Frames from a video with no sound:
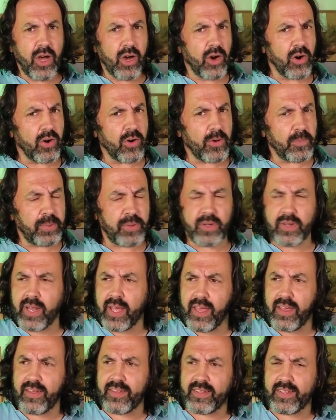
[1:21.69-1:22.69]
Hope you
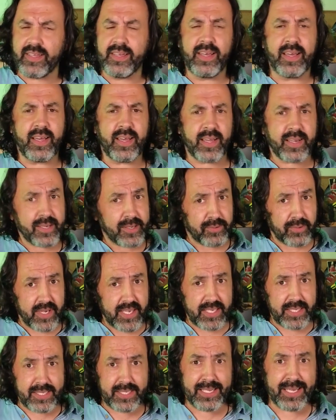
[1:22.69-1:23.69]
had a
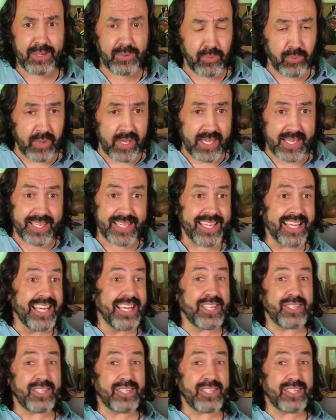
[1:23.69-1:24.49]
great week.